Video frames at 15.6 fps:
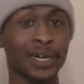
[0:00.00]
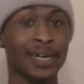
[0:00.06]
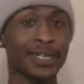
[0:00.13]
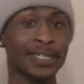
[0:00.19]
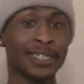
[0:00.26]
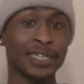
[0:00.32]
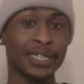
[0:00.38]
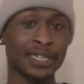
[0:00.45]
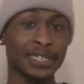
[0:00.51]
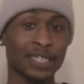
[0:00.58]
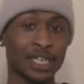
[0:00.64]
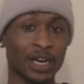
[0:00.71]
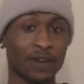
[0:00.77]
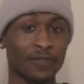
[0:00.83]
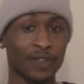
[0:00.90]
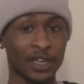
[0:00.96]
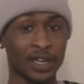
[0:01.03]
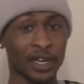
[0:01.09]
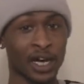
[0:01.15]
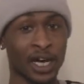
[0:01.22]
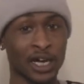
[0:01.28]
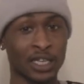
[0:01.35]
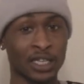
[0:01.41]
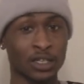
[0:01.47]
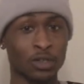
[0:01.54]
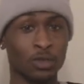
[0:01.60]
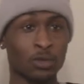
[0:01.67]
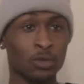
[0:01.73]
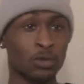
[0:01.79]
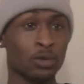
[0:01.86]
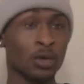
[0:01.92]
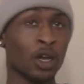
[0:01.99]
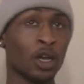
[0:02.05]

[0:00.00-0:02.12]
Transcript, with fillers: I attended South Atlanta High School.